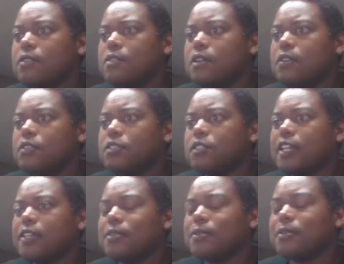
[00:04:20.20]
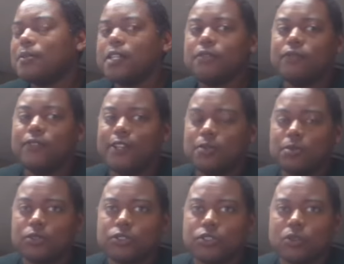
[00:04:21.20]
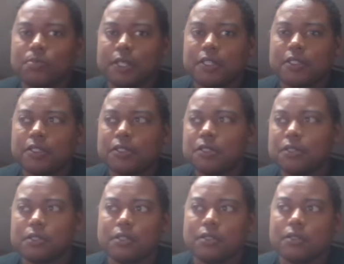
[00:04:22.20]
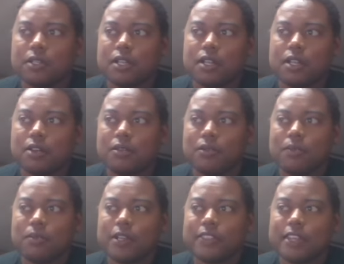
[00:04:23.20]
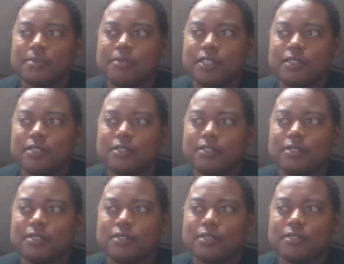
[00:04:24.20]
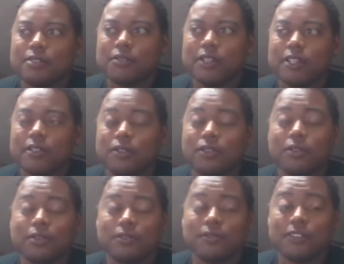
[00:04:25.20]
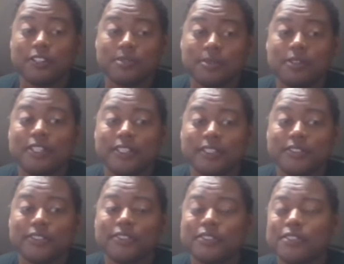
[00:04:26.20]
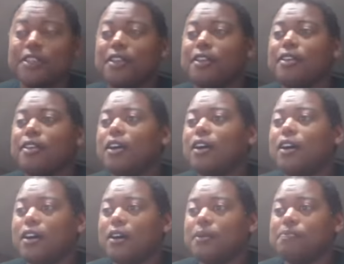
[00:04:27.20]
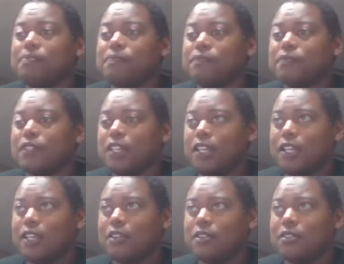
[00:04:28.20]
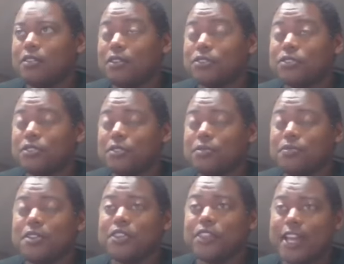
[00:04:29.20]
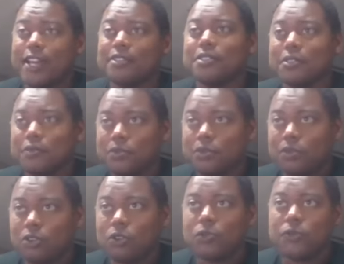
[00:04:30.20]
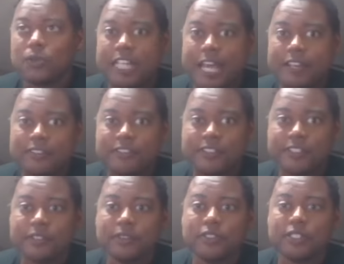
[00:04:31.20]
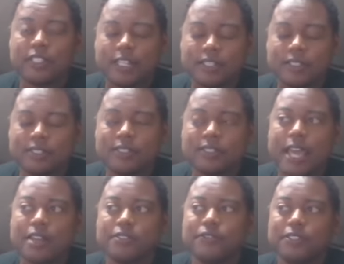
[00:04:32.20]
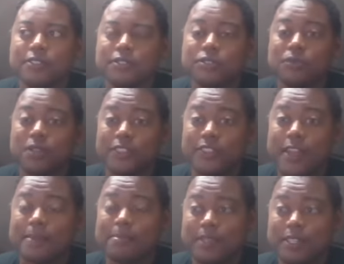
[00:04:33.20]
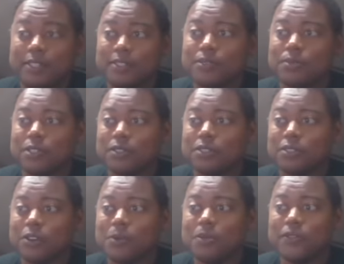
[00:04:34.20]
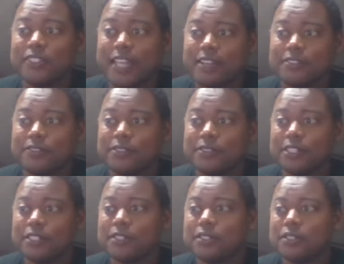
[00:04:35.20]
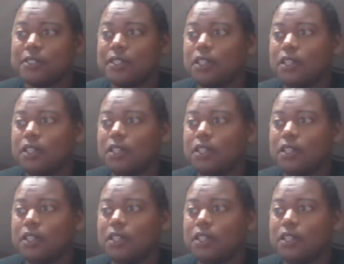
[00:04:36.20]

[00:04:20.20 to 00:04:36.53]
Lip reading: Understand what variable scope is, what that means, what a local variable is, and also with that, we'll go over data fields and instance data fields, or what that means, what the scope of a data field is.